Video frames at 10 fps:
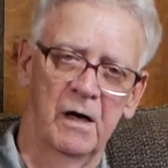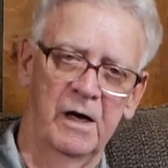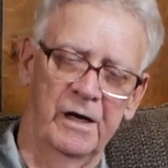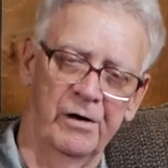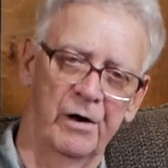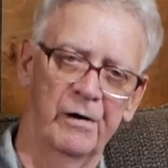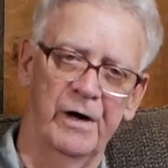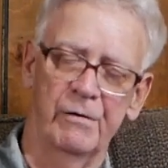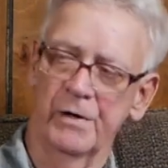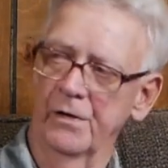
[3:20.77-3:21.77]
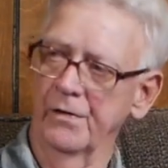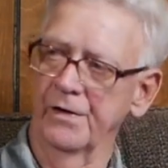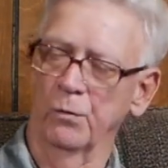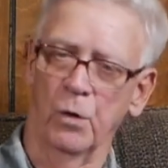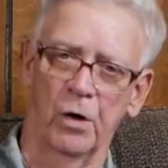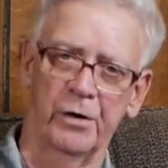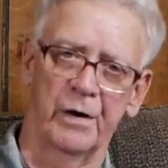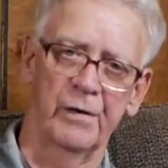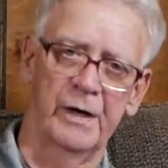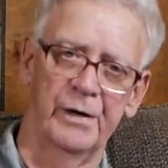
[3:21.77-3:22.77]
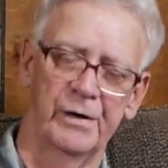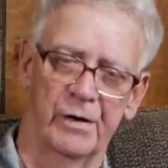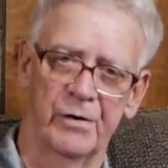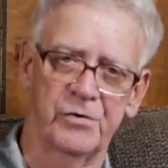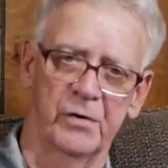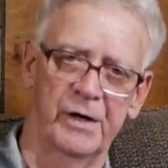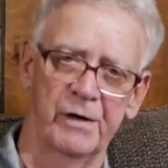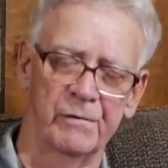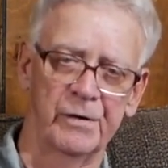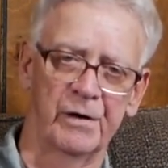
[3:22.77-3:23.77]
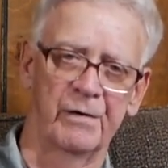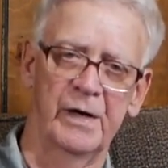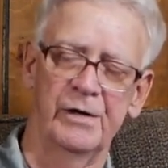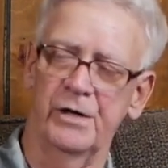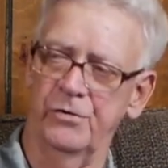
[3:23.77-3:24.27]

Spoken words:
in a hurry. Rather than walking around it or trying to run around it,